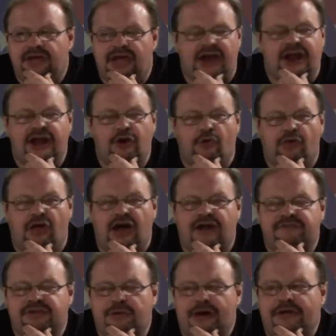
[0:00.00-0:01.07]
And I know a
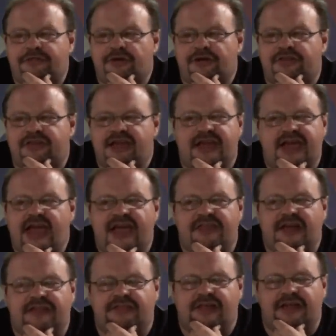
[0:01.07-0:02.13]
lot of you out there are saying, hey,
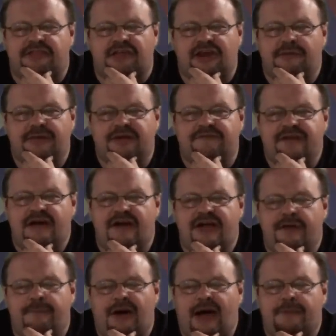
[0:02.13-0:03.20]
that's going to be a
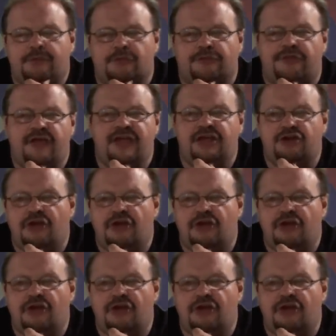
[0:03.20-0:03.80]
very unpopular thing.